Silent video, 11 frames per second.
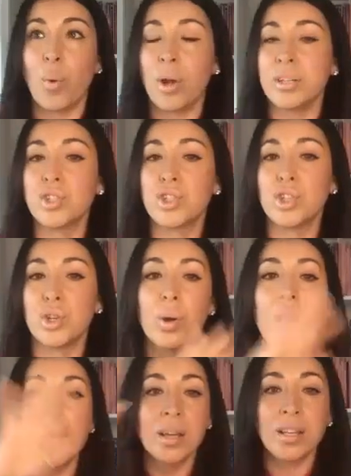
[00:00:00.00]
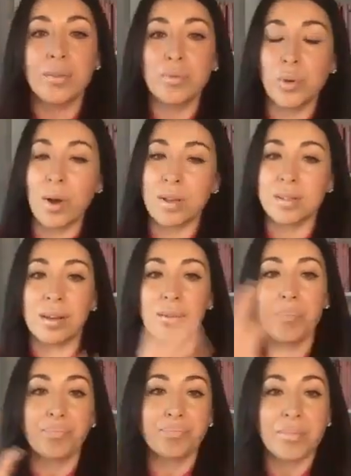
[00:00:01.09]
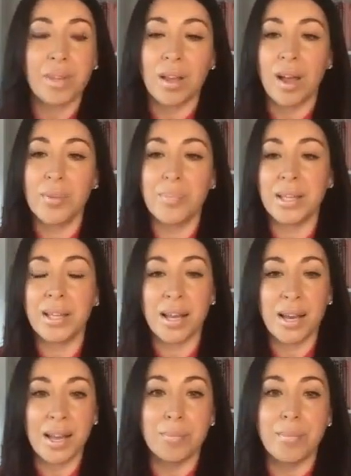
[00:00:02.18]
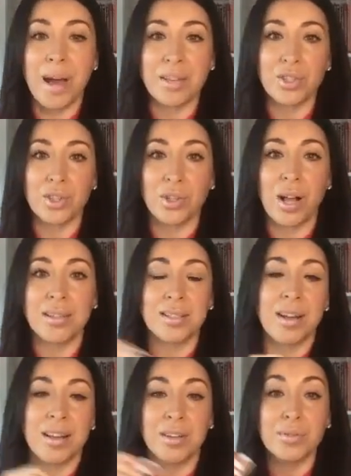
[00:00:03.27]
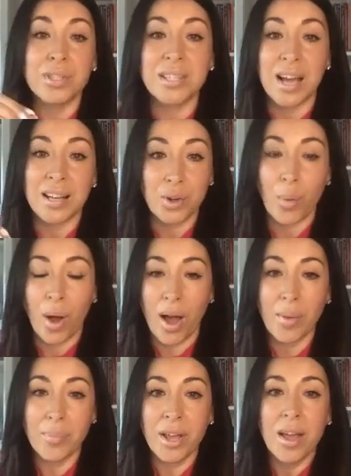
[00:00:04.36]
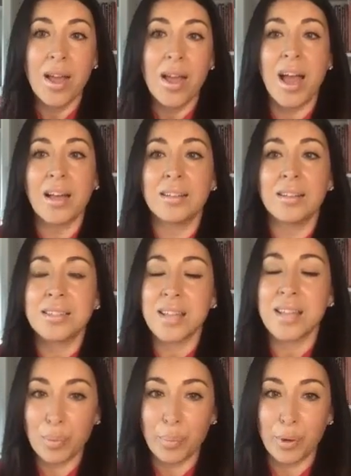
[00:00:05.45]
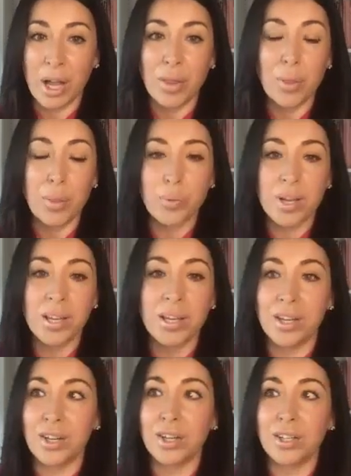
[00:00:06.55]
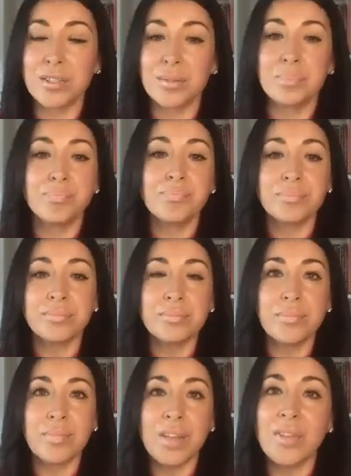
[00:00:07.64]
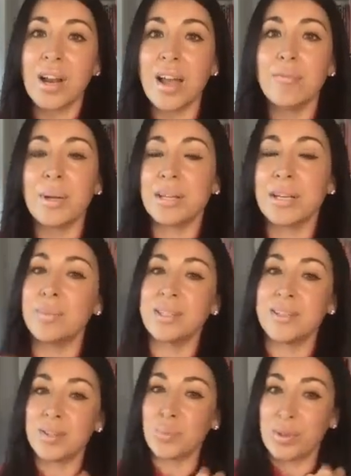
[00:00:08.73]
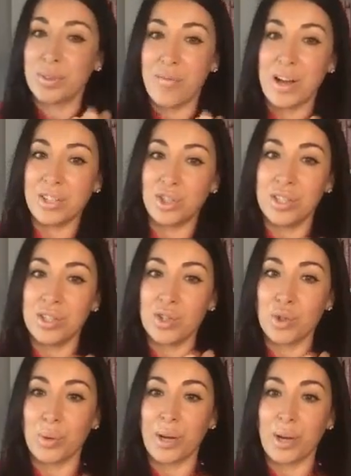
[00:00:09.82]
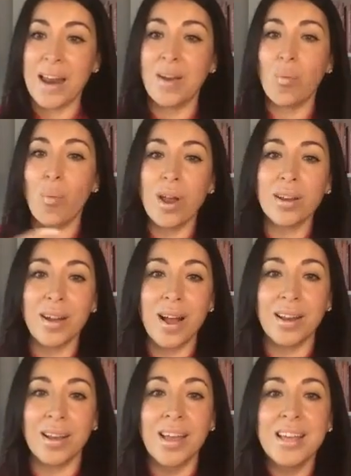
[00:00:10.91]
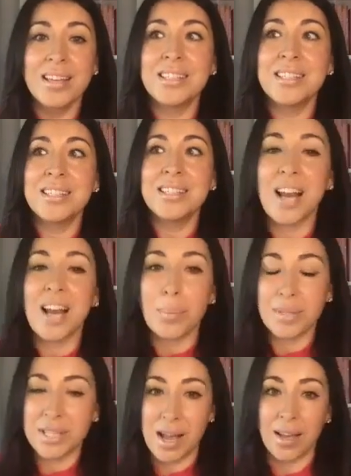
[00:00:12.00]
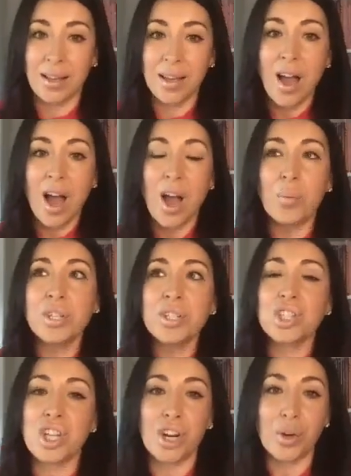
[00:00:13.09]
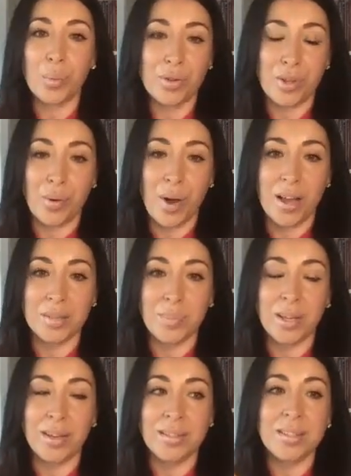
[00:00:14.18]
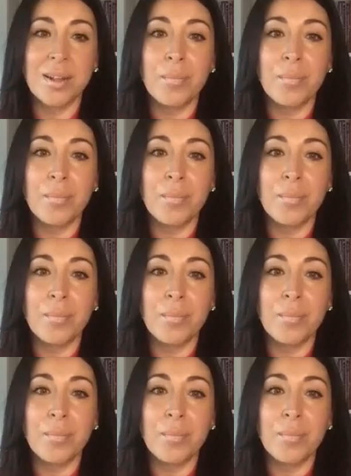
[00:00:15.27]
wanted to give you guys a beginning masterclass to kind of set you up and celebrate 3 years that I have been in business with Love Ashleyna Jewelry. And I want to kind of dig it up today. I want to share with you guys because